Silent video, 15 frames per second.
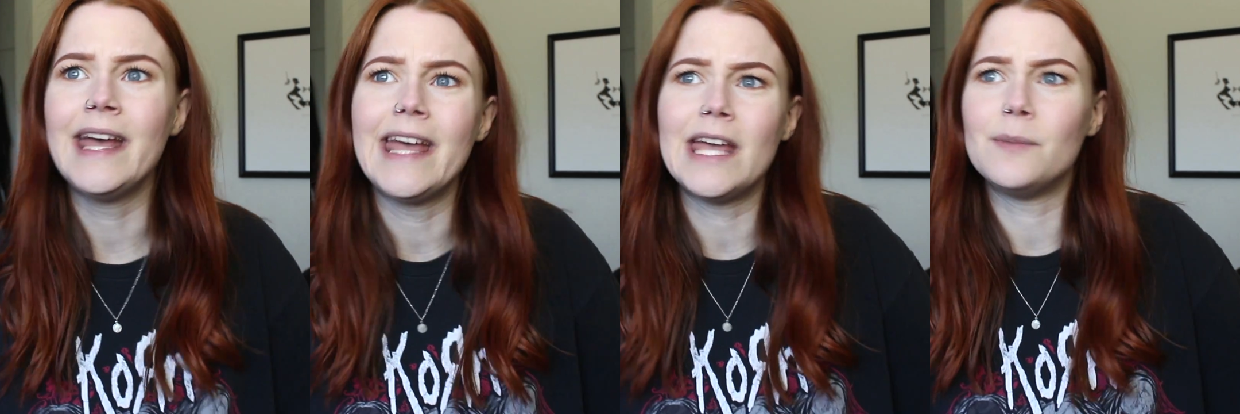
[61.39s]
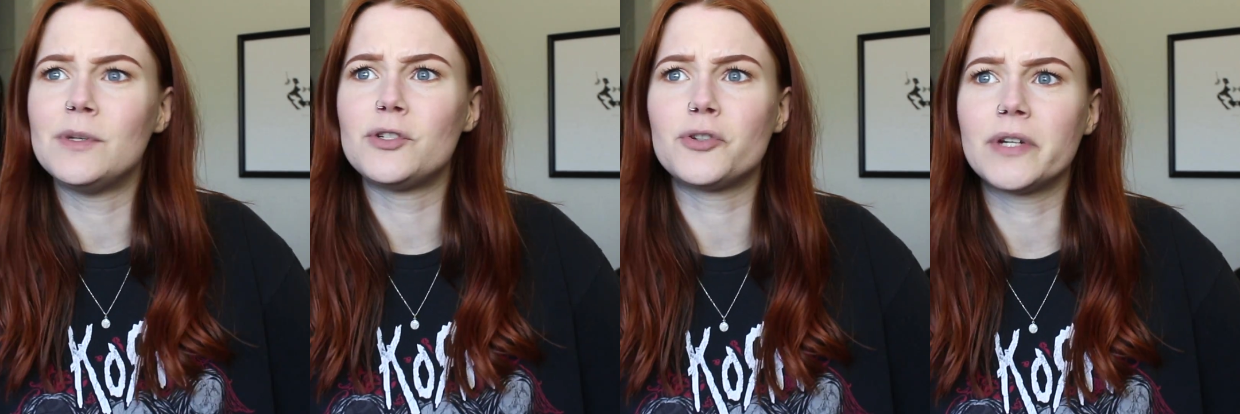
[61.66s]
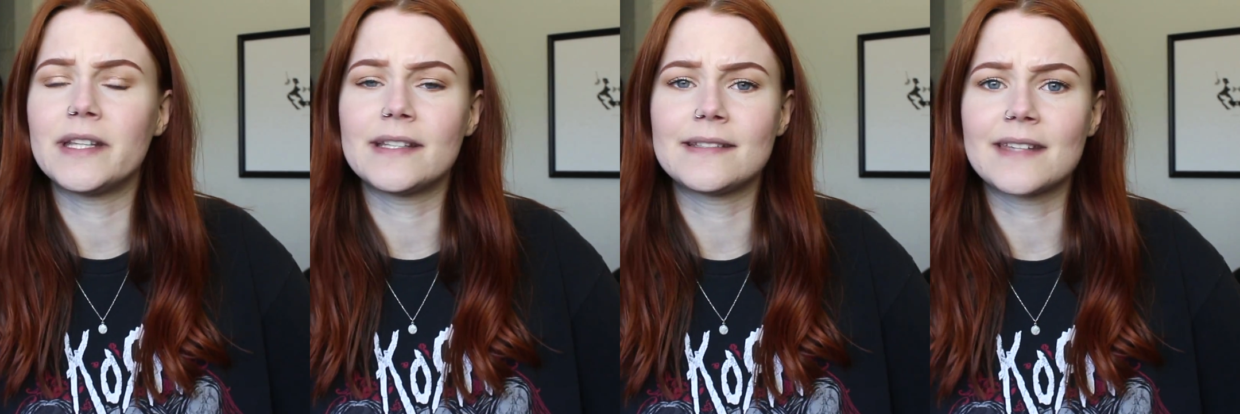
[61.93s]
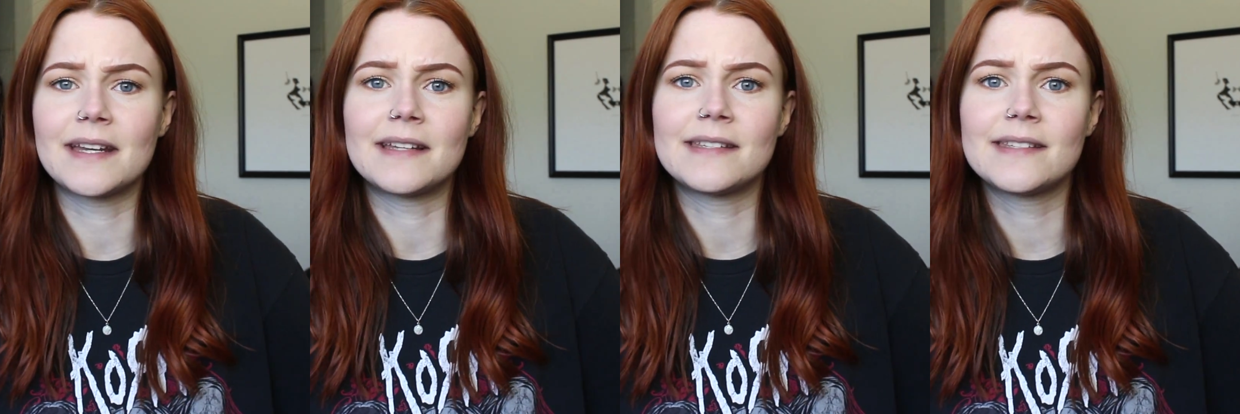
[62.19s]
imagery
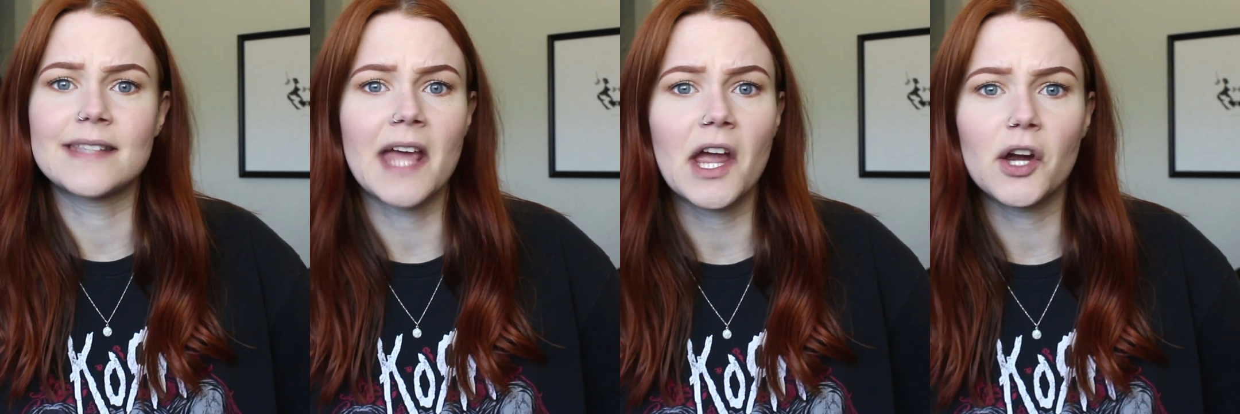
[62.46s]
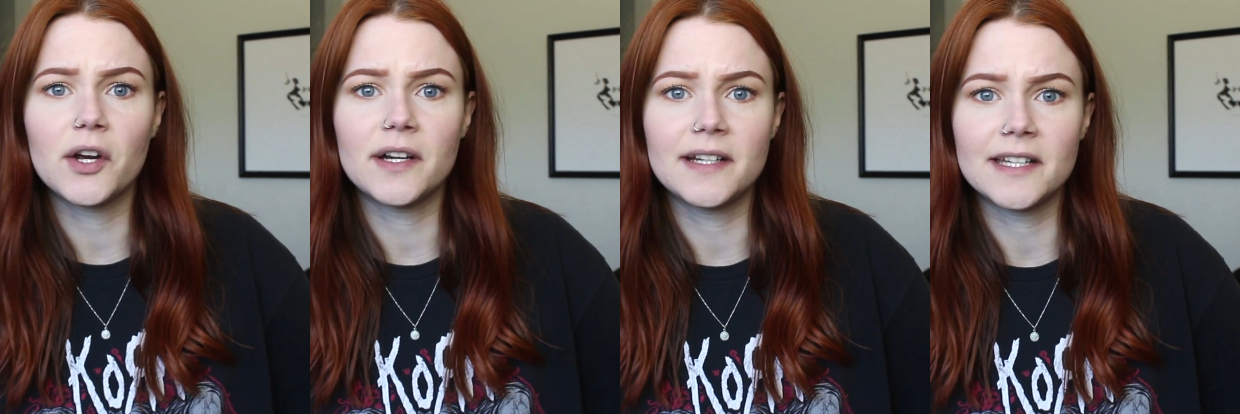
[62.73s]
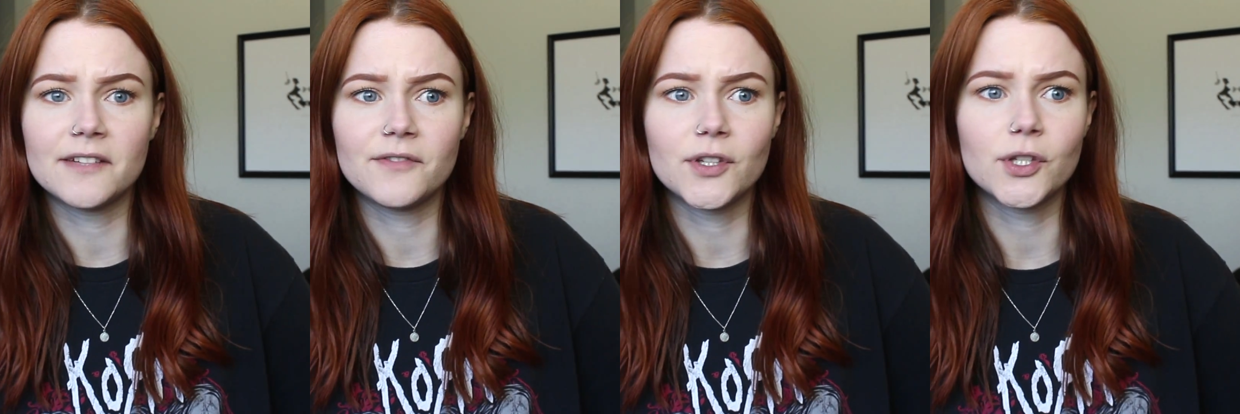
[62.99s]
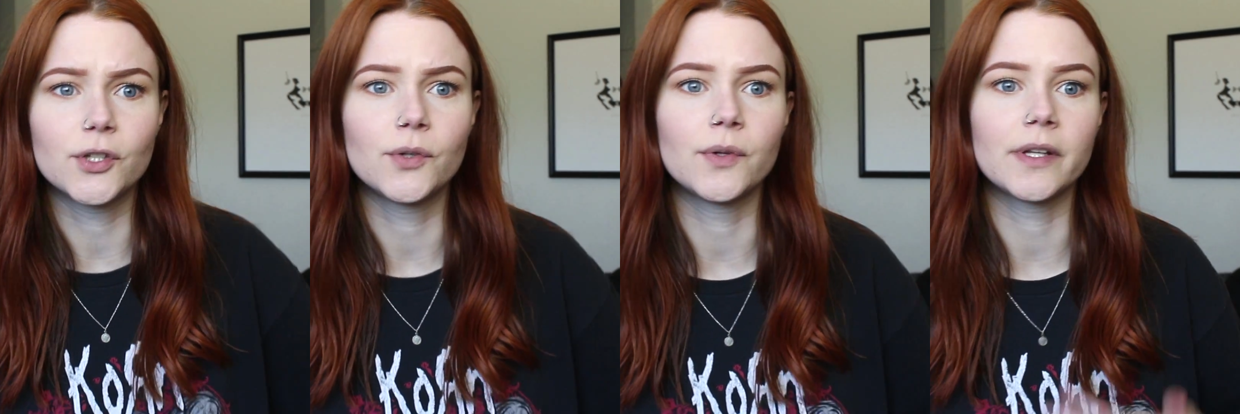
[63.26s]
that's going to scare any of
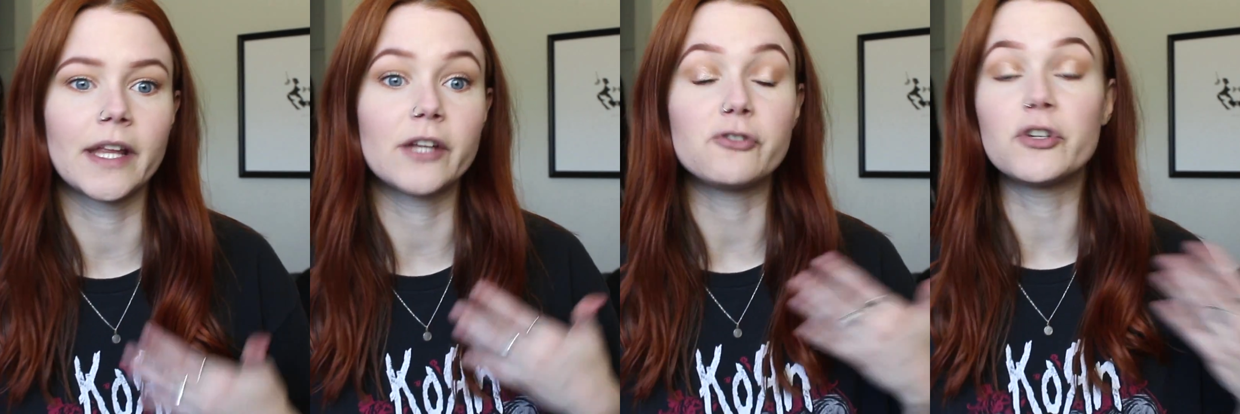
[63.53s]
you or like